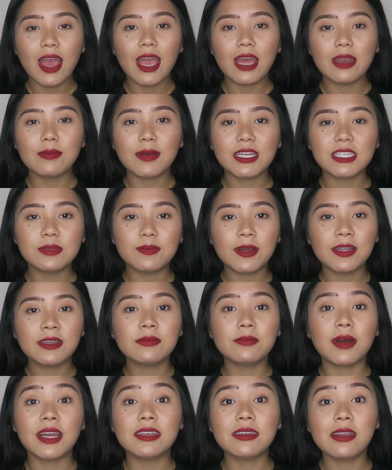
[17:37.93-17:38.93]
And my
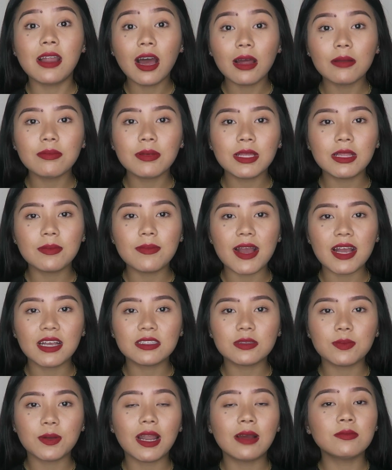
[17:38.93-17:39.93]
Tibetan might not be the
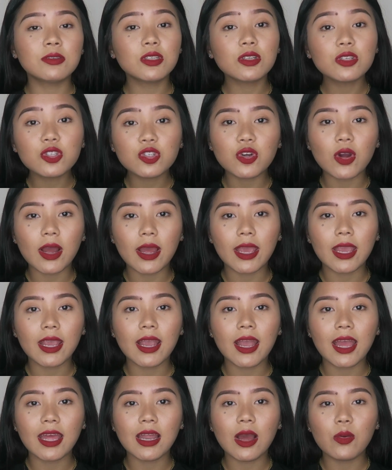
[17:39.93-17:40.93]
best, but I'm still trying.
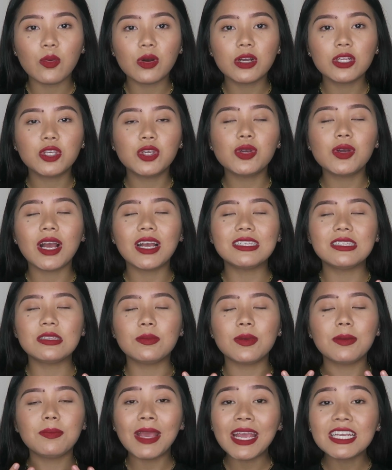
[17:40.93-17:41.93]
And I want you guys to
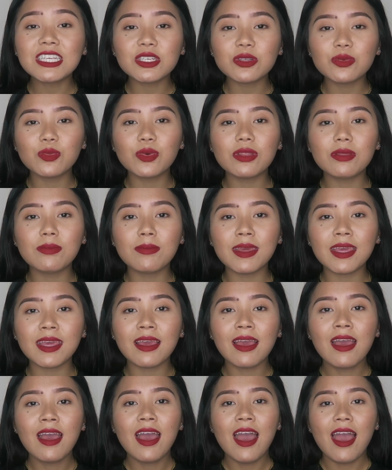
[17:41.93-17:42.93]
be patient with
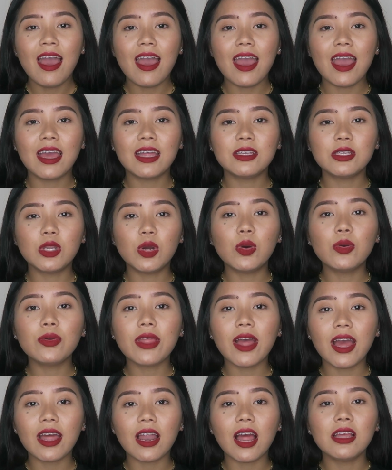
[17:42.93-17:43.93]
me and know
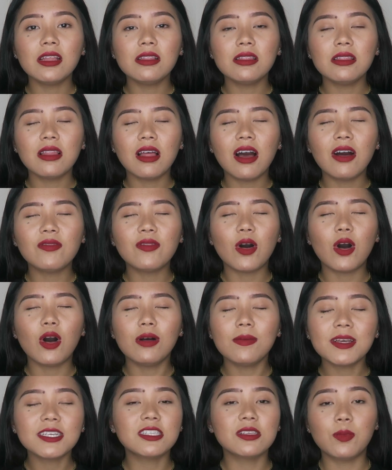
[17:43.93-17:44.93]
that I love
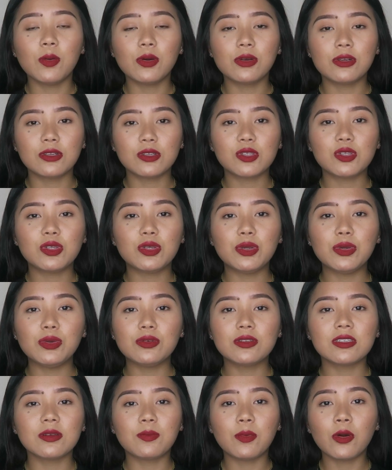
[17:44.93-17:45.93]
all my supporters
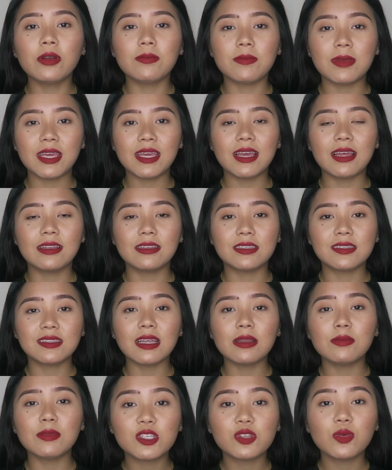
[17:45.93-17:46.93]
who support me and
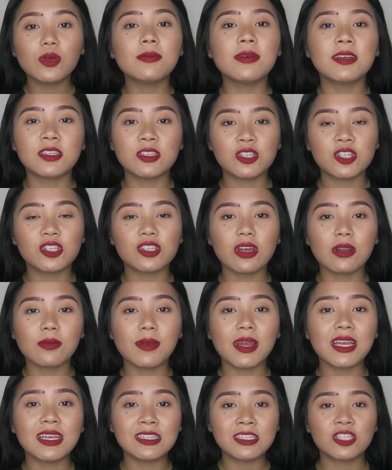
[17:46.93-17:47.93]
send me sweet messages on
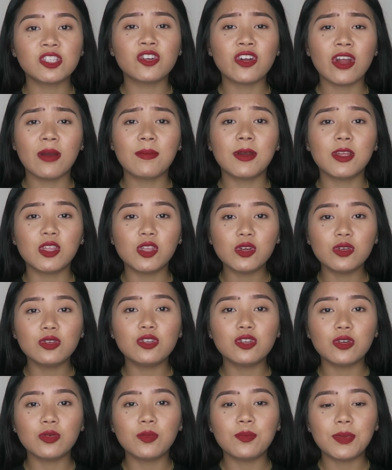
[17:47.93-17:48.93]
my Instagram and
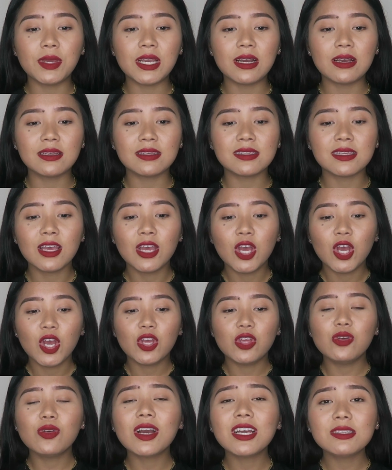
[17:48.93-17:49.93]
YouTube, because
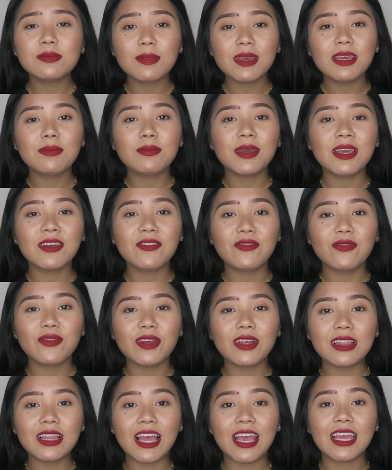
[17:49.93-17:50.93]
you guys make me
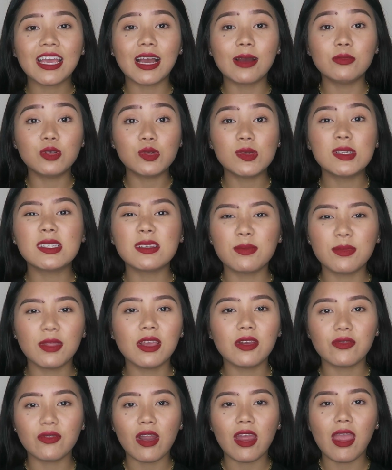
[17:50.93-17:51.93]
feel like I'm doing
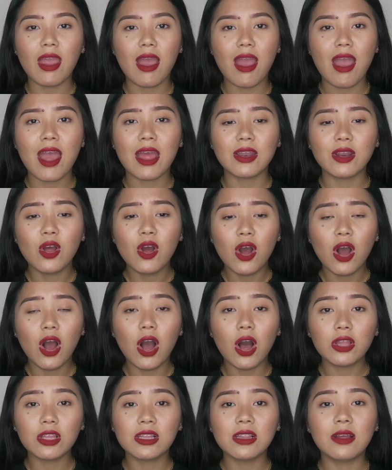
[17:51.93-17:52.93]
something right. And
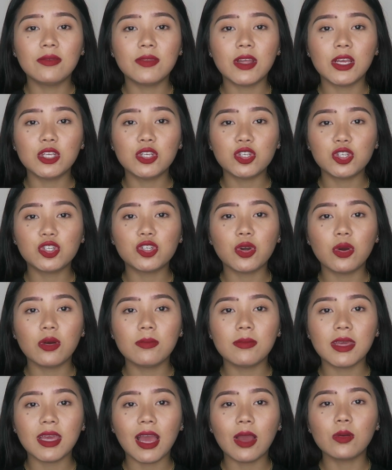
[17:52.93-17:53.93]
all the love that you
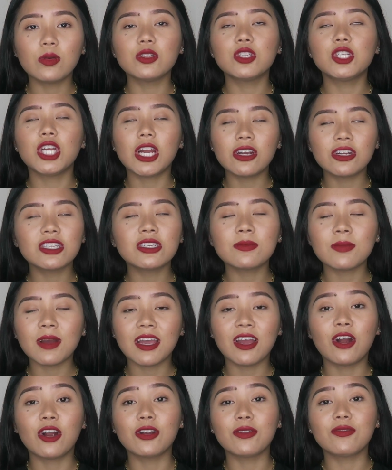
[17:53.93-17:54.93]
show me, I will cherish in
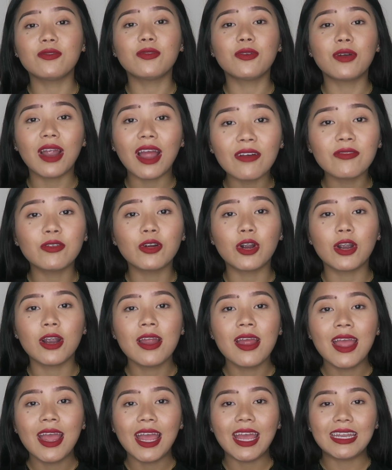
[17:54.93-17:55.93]
my heart forever,
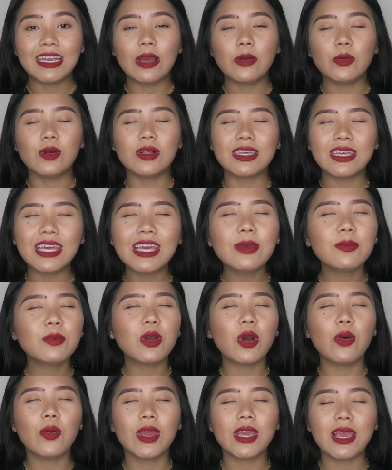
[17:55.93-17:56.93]
and I will keep
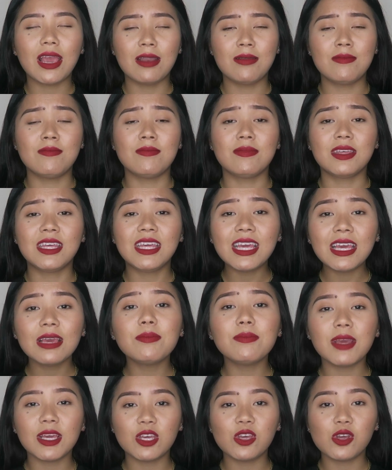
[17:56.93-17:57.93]
going and
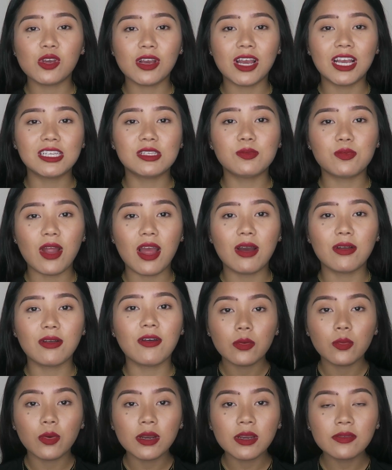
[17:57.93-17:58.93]
keep making you guys
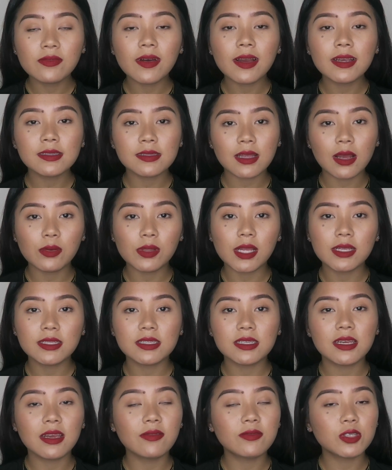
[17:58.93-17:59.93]
proud. One advice I would like
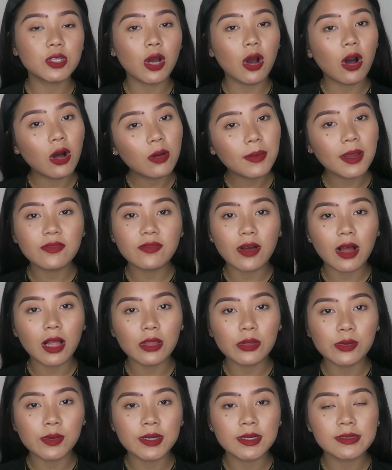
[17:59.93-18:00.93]
to give to all my
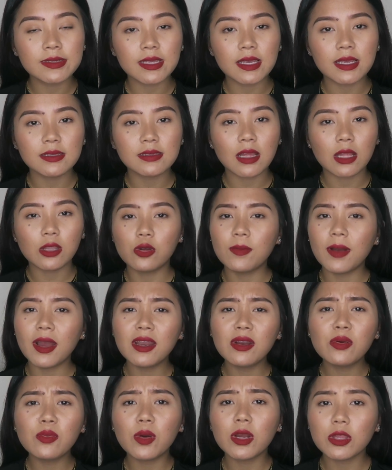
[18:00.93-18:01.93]
followers is no
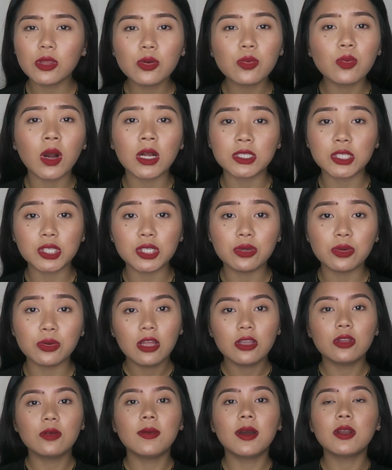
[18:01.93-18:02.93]
matter what you want to do,
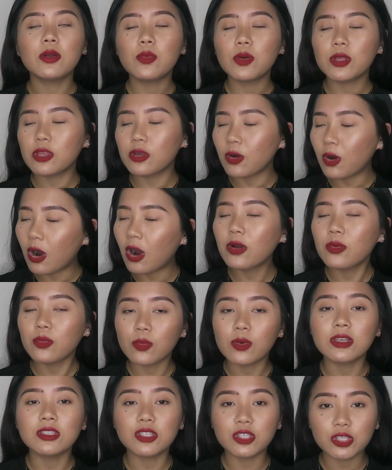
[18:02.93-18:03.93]
no matter what your
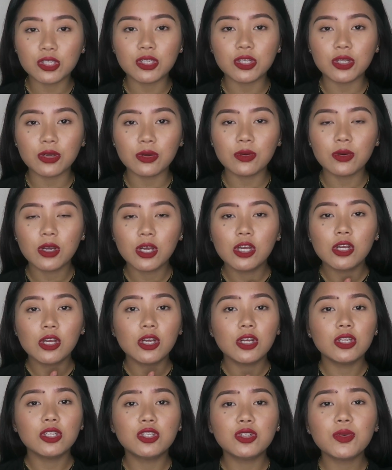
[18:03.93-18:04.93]
heart wants to do,
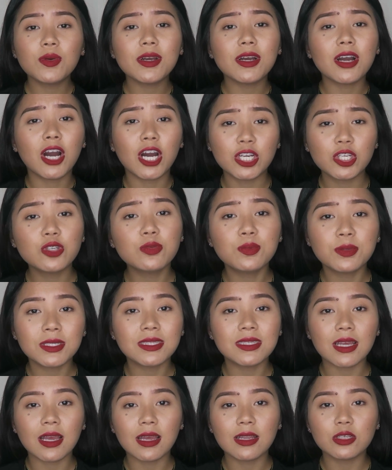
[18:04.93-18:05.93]
do it
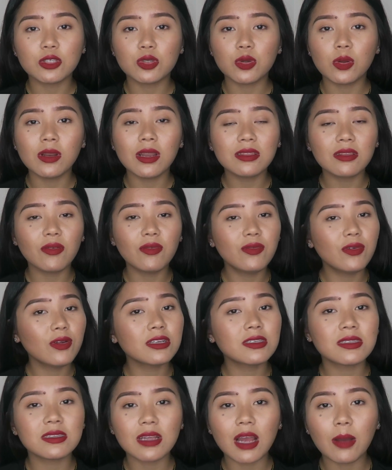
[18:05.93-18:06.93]
100%. Don't let the
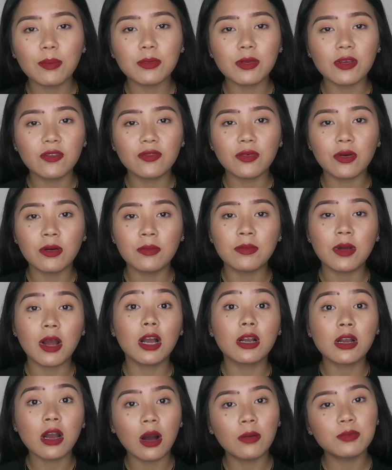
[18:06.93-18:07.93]
fear stop you from
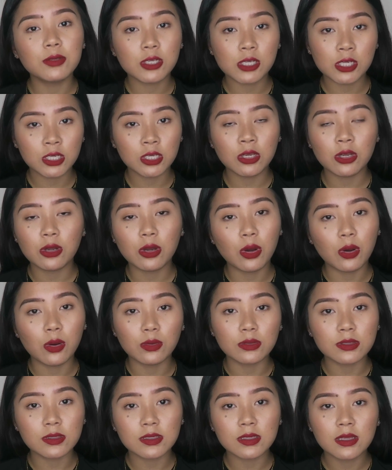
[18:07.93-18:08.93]
accomplishing your
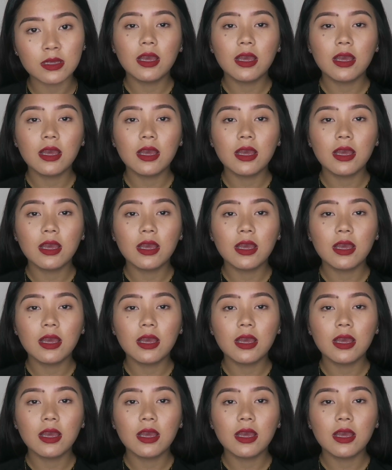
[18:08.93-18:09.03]
goals.